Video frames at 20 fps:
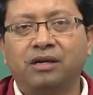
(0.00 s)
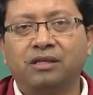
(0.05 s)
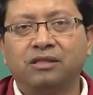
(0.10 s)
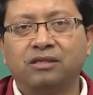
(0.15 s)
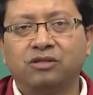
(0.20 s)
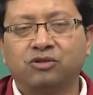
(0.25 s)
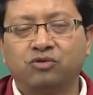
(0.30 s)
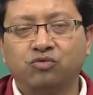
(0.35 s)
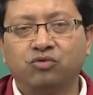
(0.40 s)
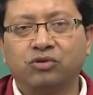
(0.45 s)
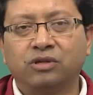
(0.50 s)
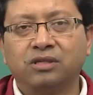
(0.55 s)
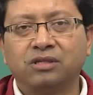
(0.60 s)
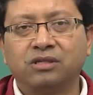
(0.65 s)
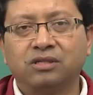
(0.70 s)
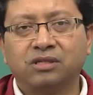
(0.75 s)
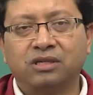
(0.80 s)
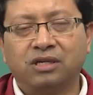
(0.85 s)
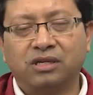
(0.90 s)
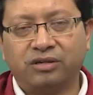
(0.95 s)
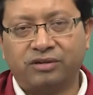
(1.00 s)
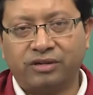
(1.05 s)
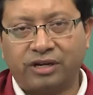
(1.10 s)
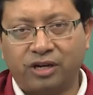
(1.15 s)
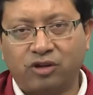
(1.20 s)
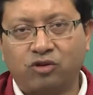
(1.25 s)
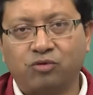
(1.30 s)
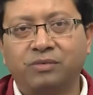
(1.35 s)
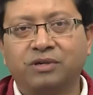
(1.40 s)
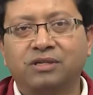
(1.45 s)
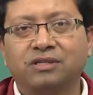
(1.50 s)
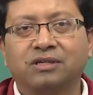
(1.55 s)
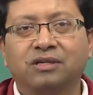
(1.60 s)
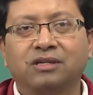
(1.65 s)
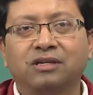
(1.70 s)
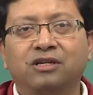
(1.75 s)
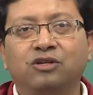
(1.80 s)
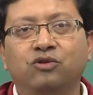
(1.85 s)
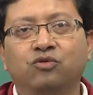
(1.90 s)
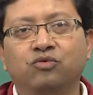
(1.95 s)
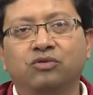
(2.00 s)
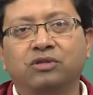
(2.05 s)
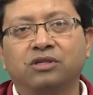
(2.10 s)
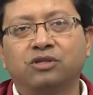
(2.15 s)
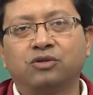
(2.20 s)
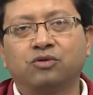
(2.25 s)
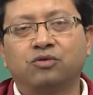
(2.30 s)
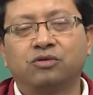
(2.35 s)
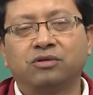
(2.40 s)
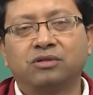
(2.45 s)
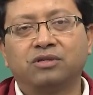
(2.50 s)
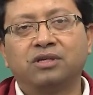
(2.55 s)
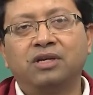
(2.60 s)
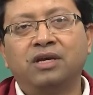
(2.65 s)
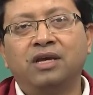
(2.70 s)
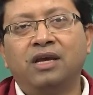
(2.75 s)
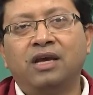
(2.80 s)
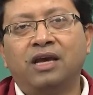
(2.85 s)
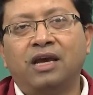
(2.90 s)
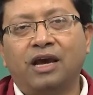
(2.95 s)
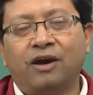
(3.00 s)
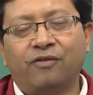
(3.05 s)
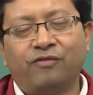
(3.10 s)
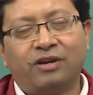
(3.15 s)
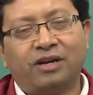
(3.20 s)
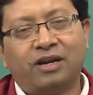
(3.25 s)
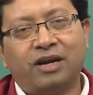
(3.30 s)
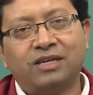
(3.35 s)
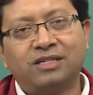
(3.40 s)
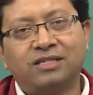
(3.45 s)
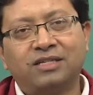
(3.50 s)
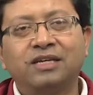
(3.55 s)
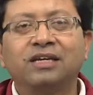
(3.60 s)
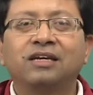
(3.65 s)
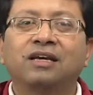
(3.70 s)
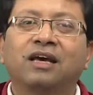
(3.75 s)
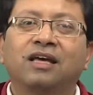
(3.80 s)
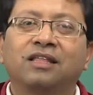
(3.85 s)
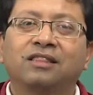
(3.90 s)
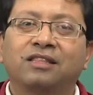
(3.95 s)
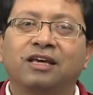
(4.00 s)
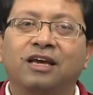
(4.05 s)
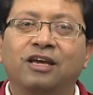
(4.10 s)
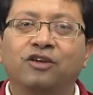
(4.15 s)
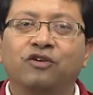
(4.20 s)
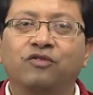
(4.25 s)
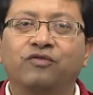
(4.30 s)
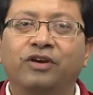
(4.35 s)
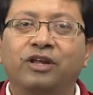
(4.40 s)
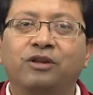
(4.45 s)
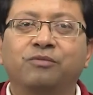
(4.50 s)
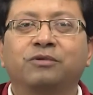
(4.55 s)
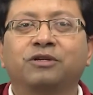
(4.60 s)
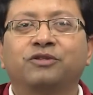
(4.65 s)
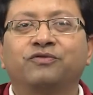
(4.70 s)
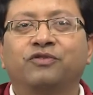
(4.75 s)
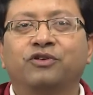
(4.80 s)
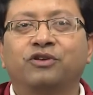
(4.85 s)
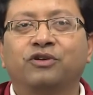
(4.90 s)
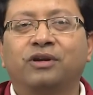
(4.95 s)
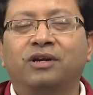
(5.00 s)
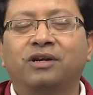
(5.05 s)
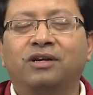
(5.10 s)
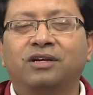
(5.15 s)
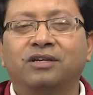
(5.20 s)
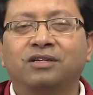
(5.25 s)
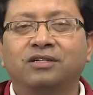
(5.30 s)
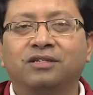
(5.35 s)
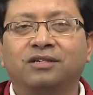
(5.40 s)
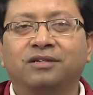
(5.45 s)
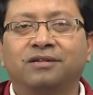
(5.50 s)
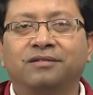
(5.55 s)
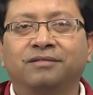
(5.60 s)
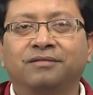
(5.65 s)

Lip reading: the students in trying to basically do this course. Have a nice day, and thank you very much for your attention.